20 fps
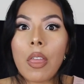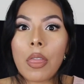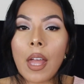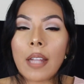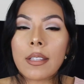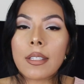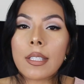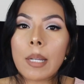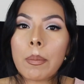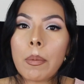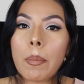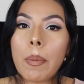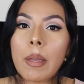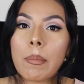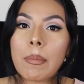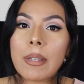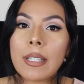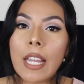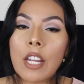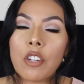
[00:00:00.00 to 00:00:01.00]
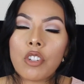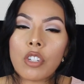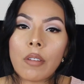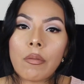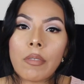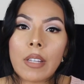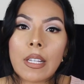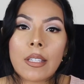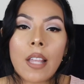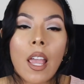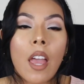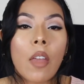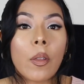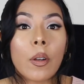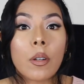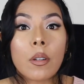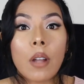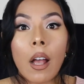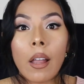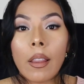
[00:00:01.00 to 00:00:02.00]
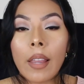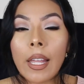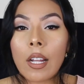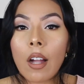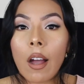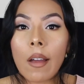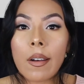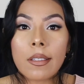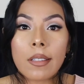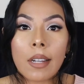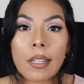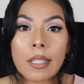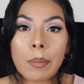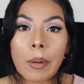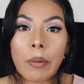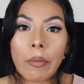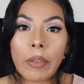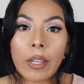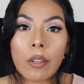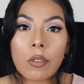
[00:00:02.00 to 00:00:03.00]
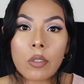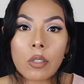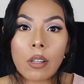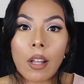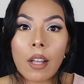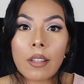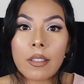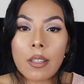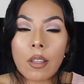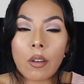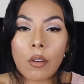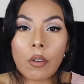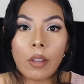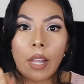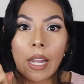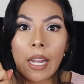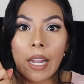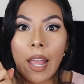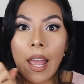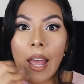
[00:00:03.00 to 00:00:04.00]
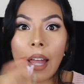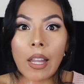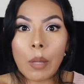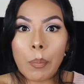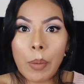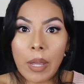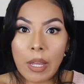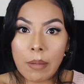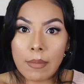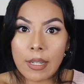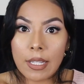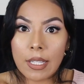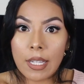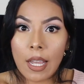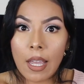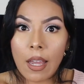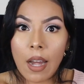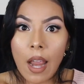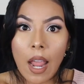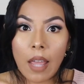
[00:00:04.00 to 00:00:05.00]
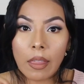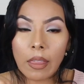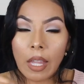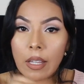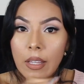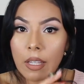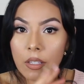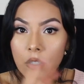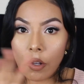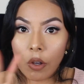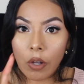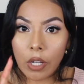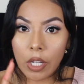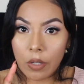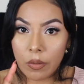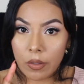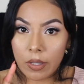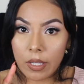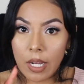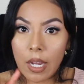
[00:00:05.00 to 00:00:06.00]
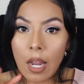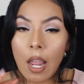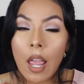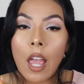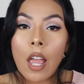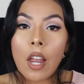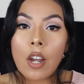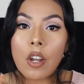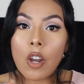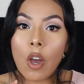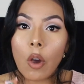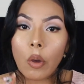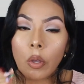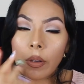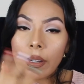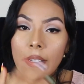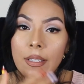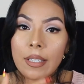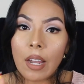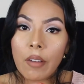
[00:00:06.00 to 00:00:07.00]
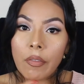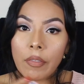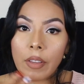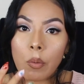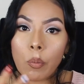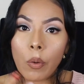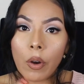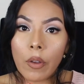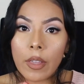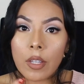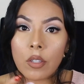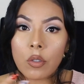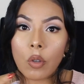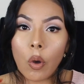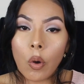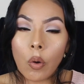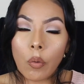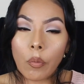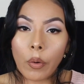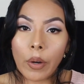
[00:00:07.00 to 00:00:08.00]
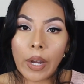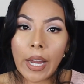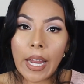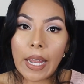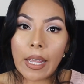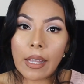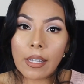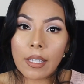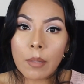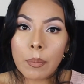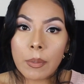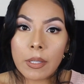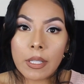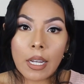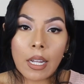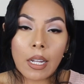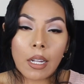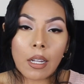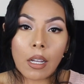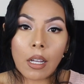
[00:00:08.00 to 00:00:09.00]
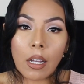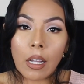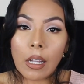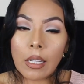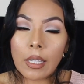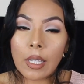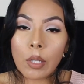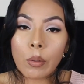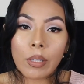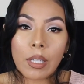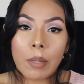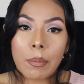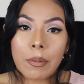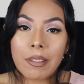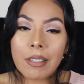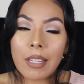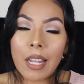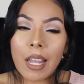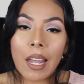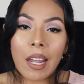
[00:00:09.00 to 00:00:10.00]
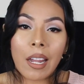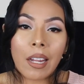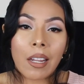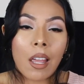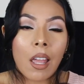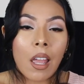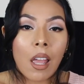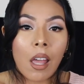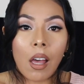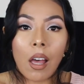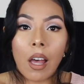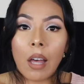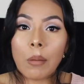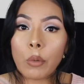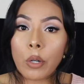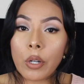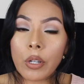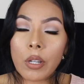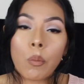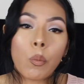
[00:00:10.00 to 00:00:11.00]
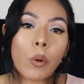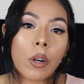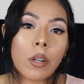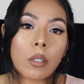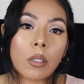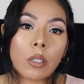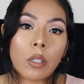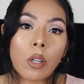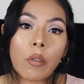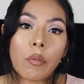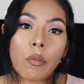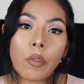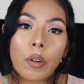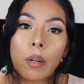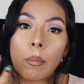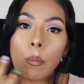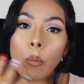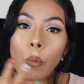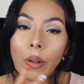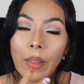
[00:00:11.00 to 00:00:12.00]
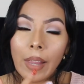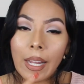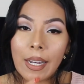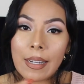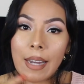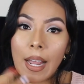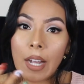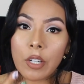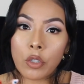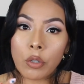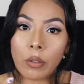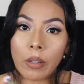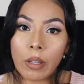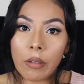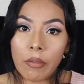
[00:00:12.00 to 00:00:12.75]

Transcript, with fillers: that's the type of pigmentation of these. They're not like Anastasia Beverly Hills glosses that are like hella pigmented and like that's all you see. No, you can definitely wear this over a lipstick, a liquid lipstick, um, or you can wear it alone for a more like natural